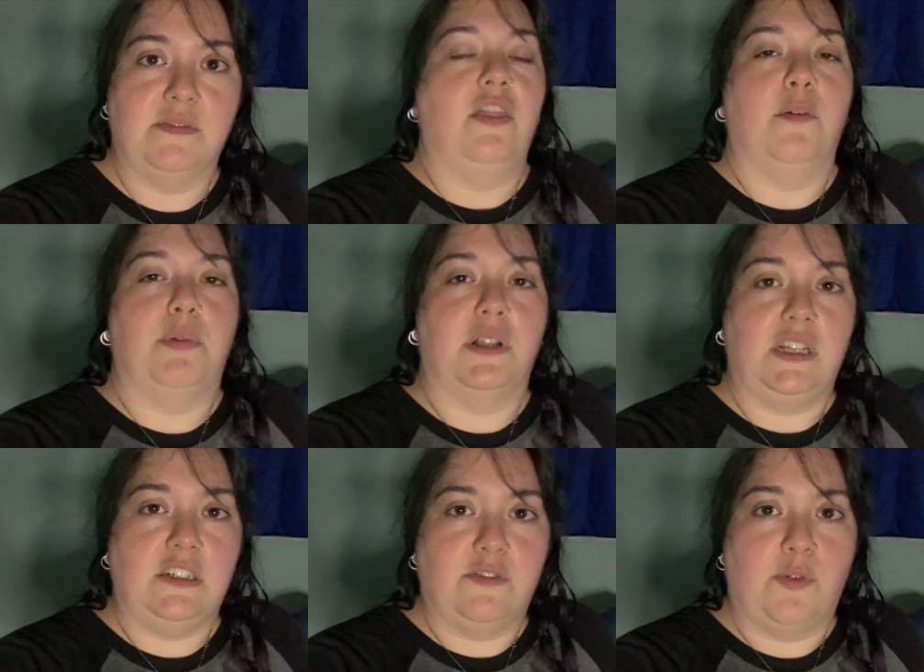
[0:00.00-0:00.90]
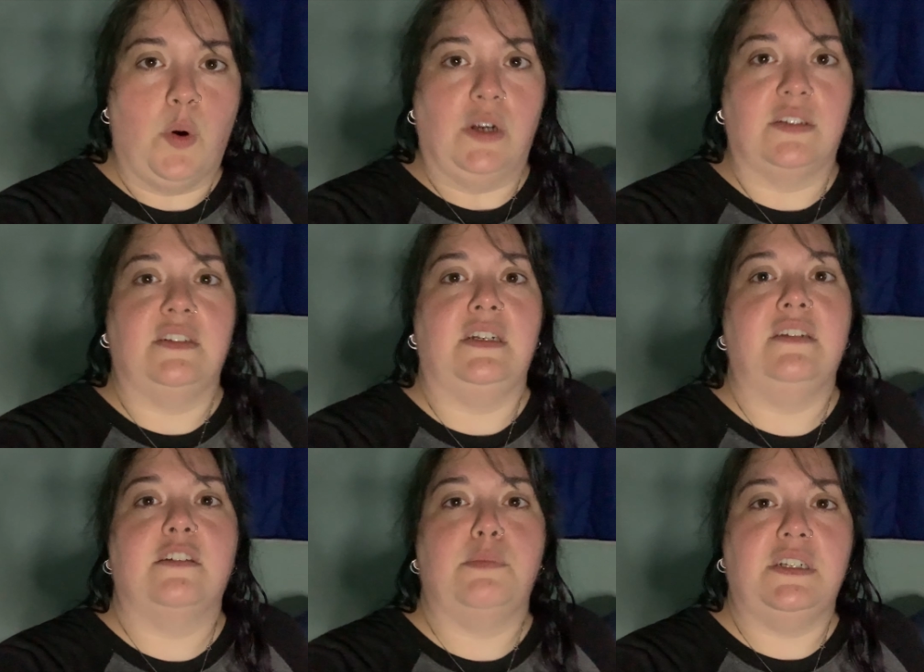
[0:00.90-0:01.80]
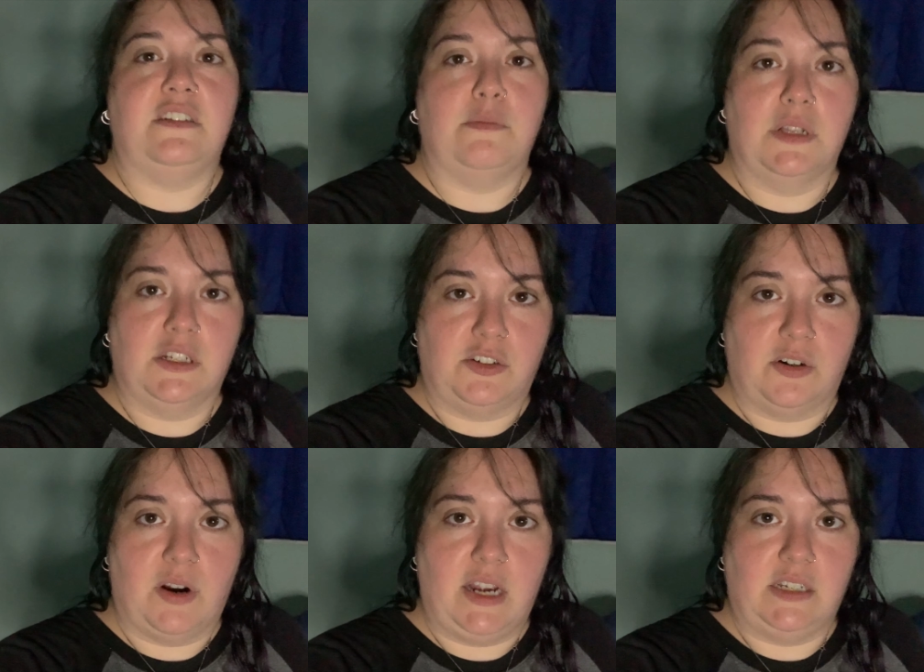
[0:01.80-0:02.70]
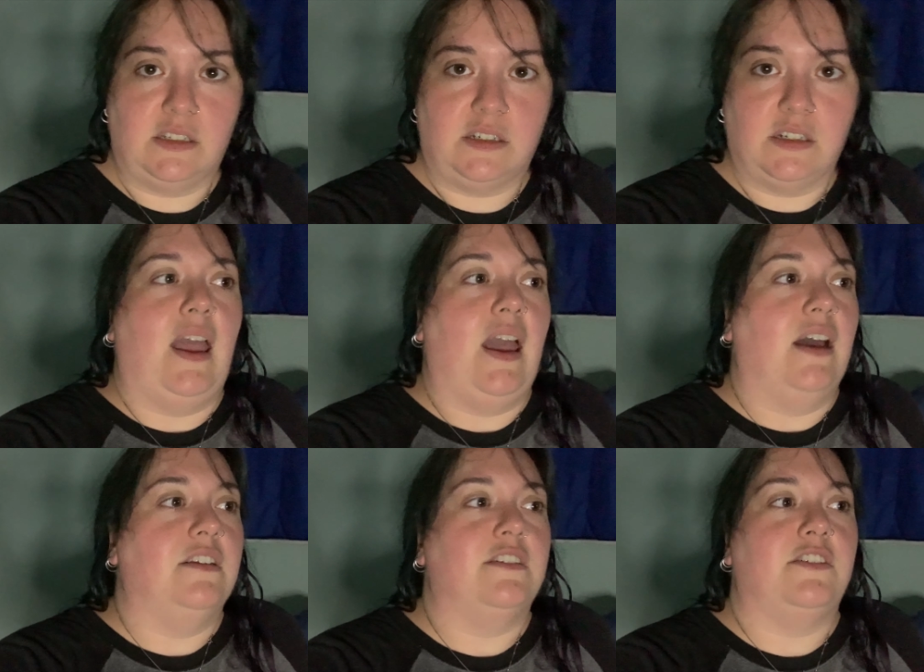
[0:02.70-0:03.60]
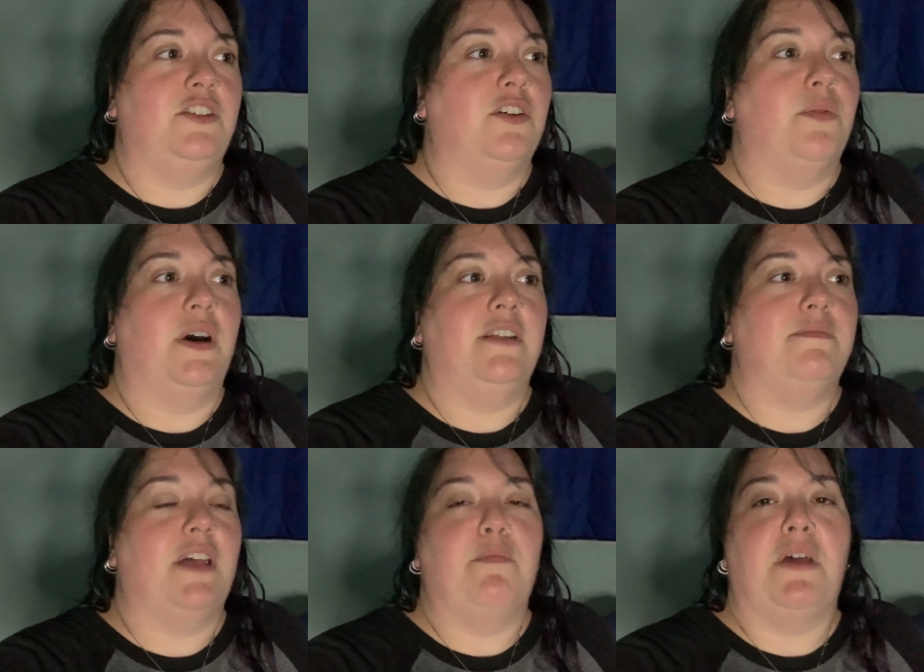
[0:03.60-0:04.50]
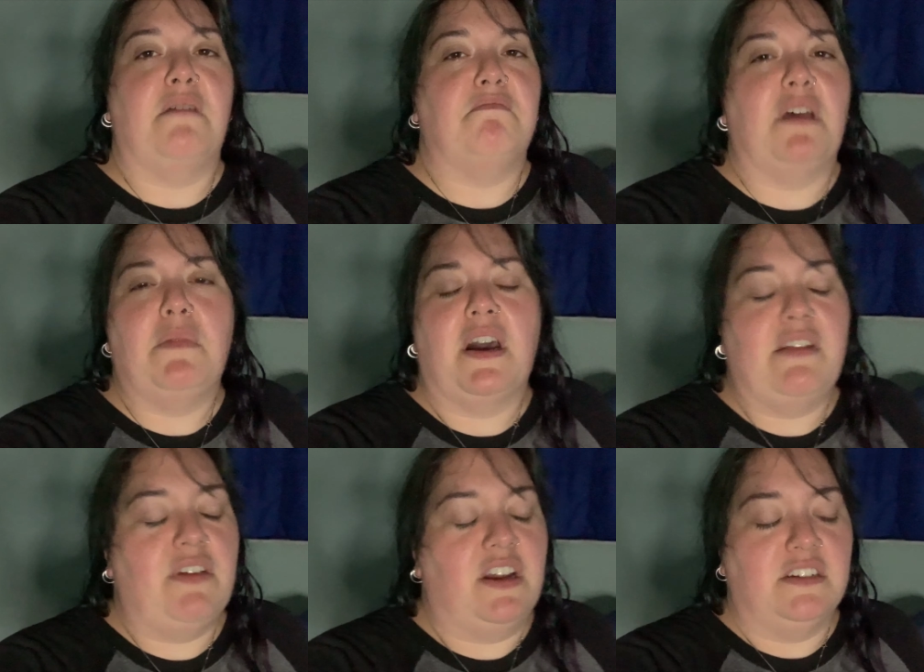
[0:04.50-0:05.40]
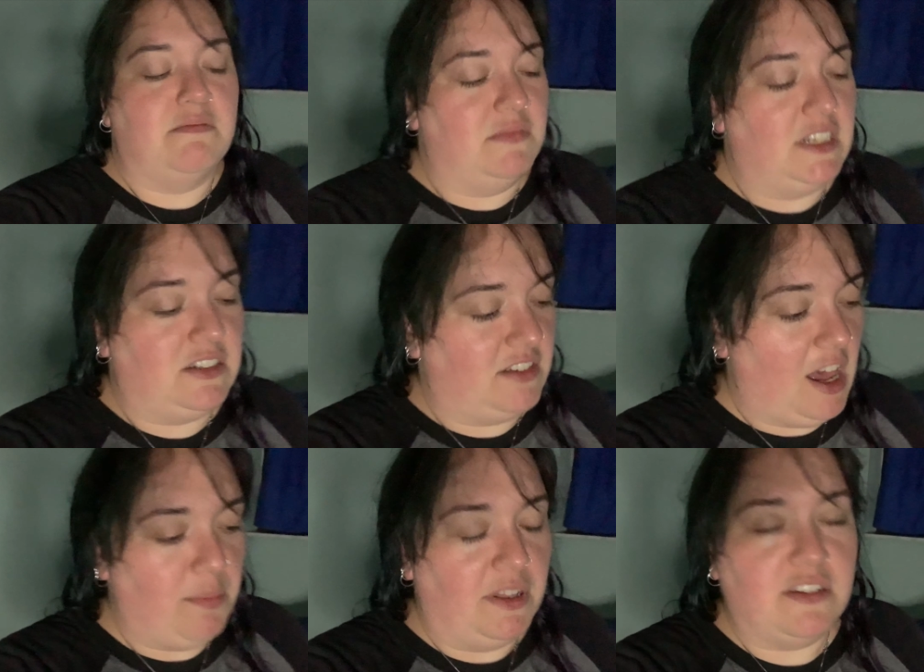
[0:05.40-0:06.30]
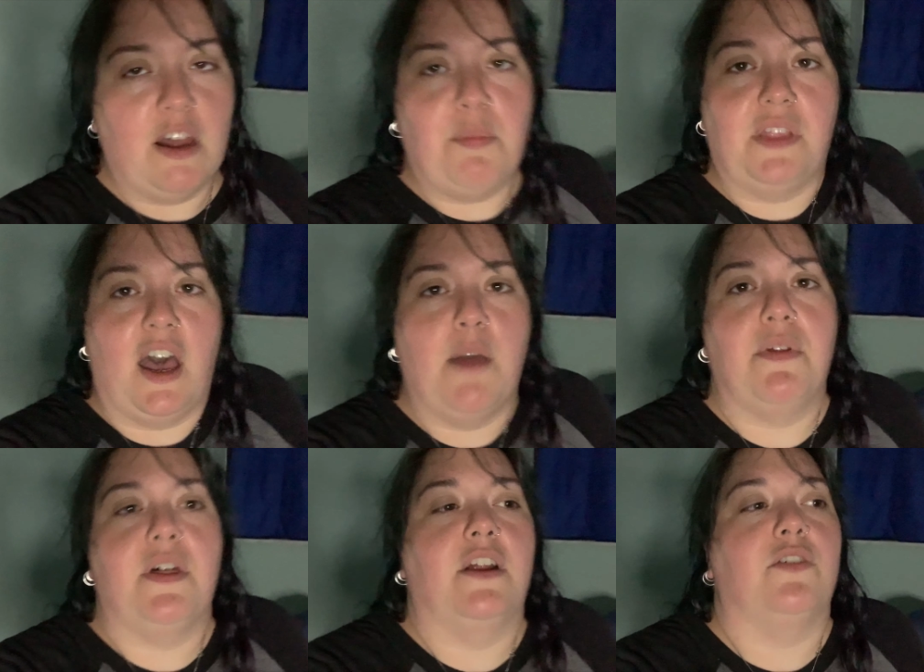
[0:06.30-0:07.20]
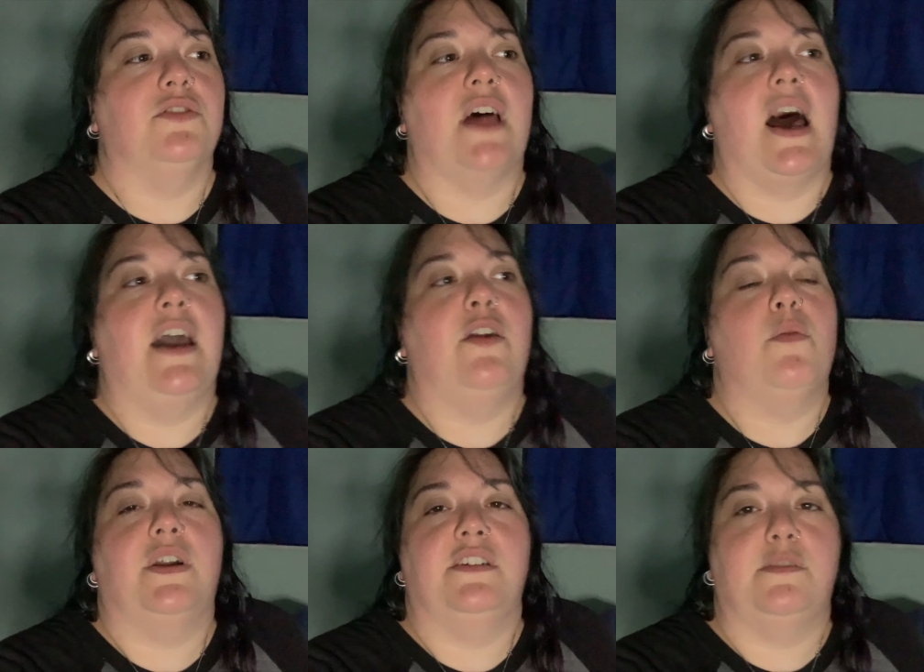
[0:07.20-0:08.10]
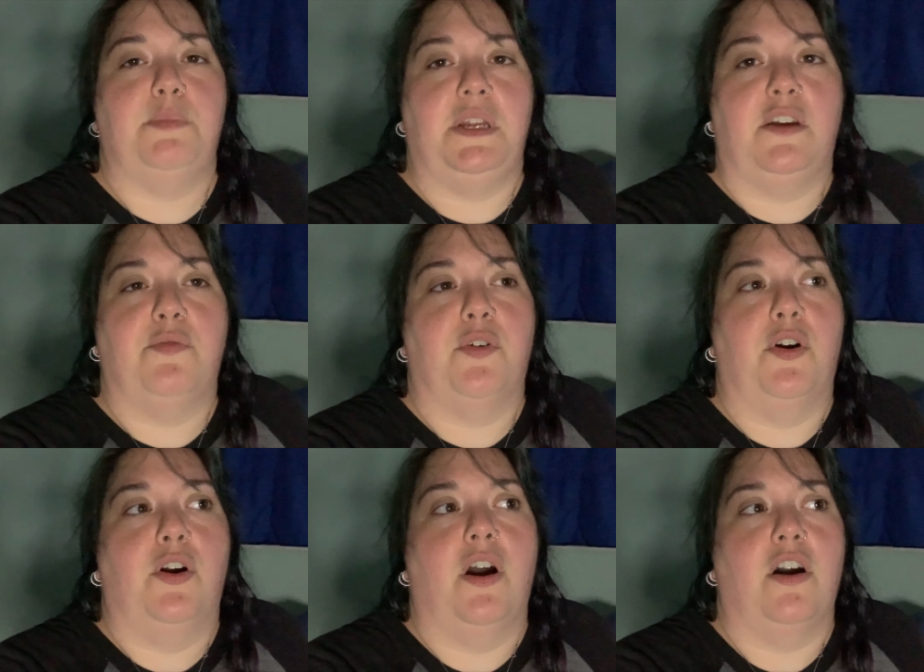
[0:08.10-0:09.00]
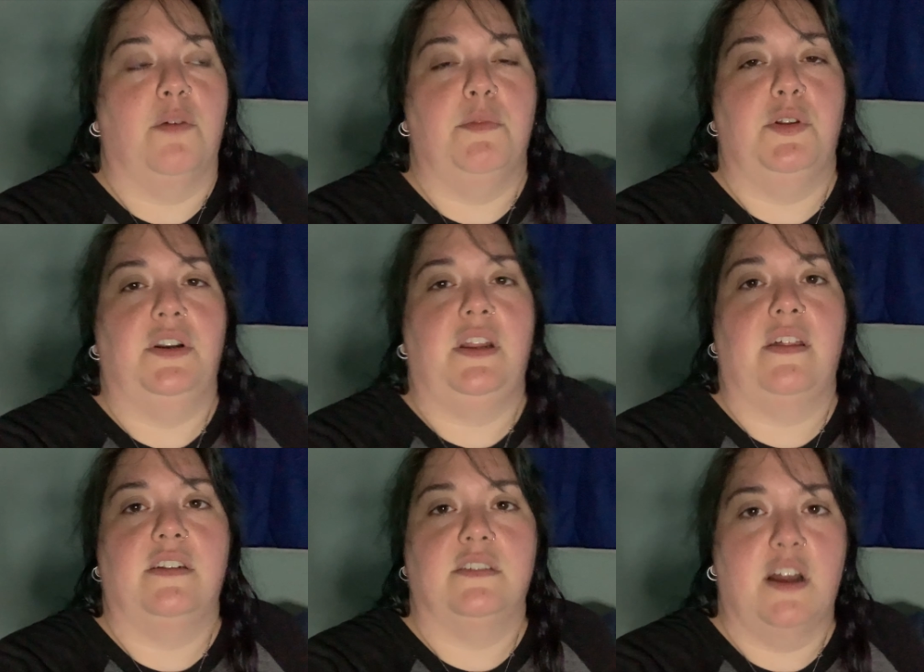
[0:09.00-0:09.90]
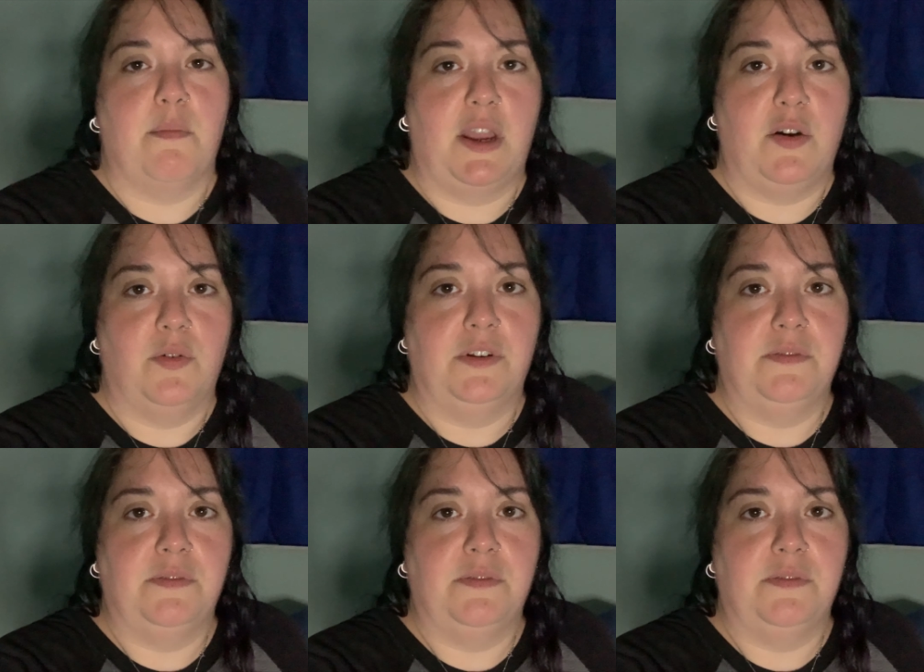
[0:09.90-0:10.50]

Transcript: The police force needs to be demilitarized. And you know what? I'm not, I'm not even gonna, let's stop. Let's stop with the hypotheticals. I don't wanna speak for a community that is not my own.